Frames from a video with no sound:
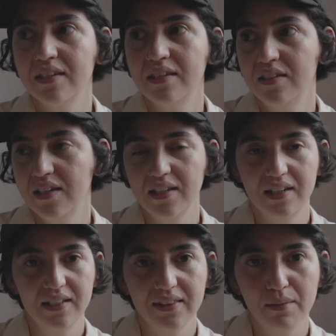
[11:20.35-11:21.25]
J
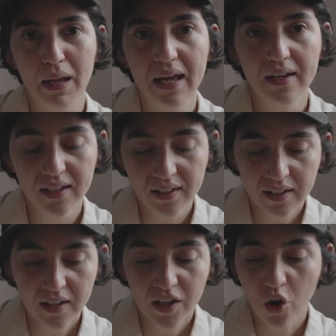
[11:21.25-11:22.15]
Lindeberg
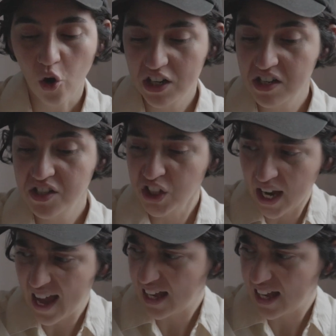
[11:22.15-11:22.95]
or J